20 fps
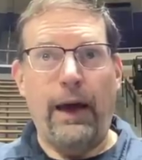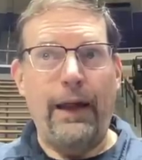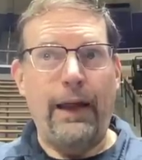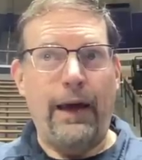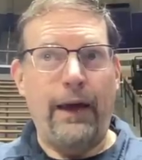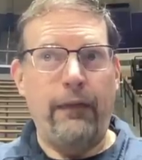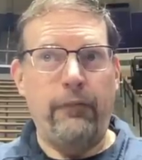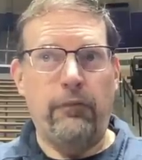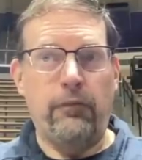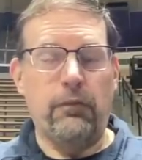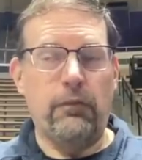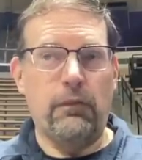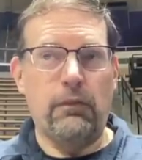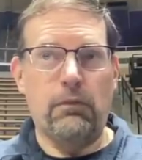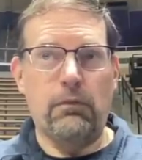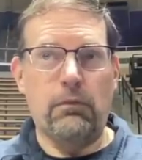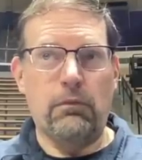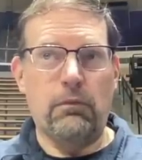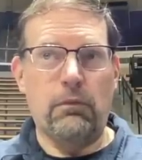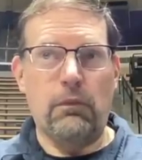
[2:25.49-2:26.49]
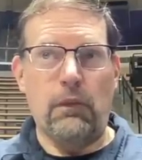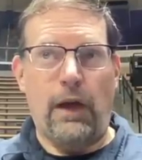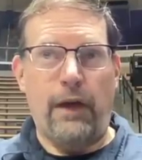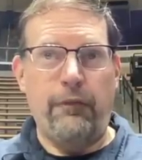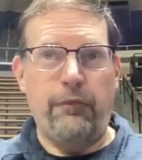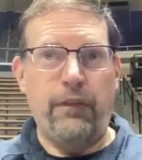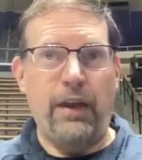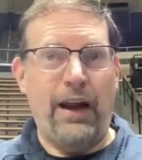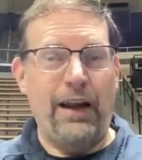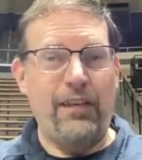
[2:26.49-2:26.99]
I, I
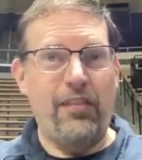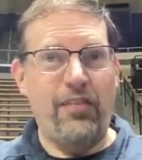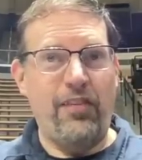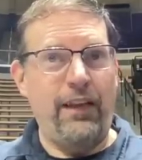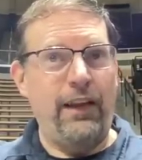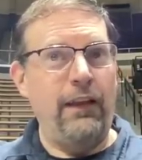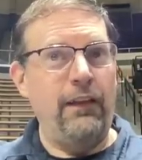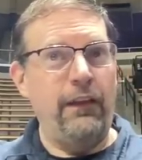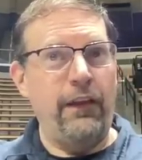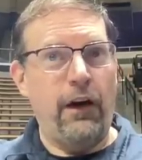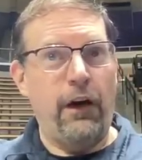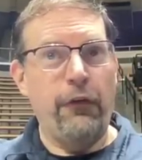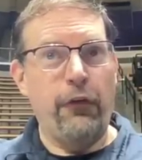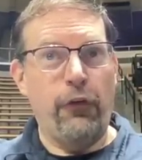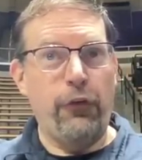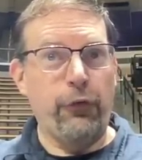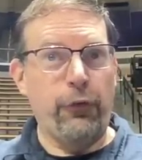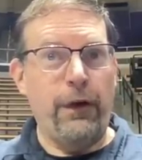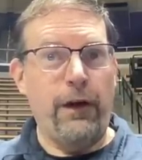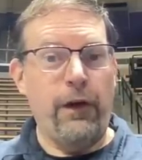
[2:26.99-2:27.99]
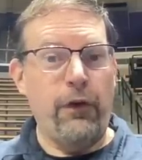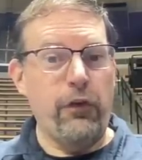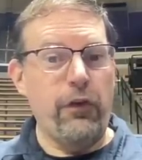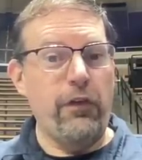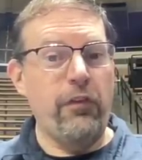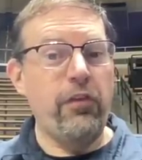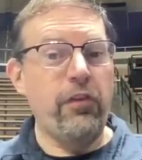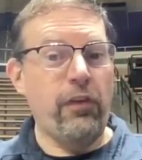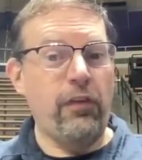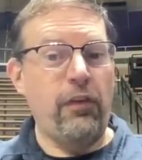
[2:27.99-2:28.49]
I've not seen the other
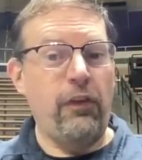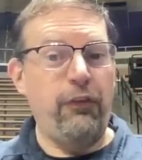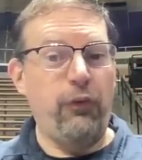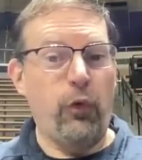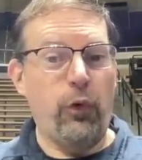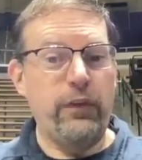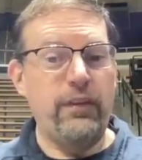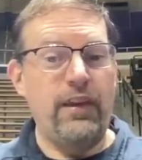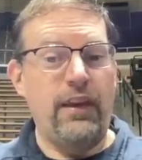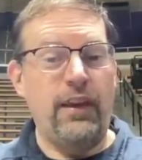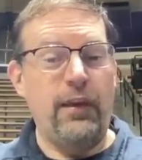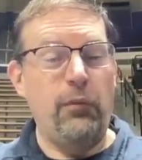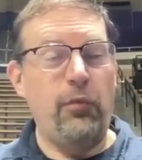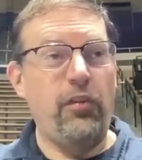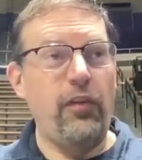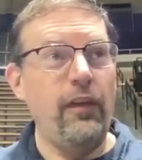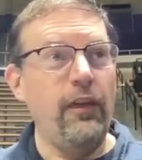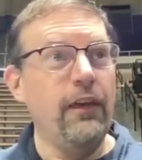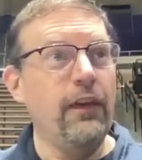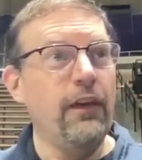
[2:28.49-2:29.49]
364 teams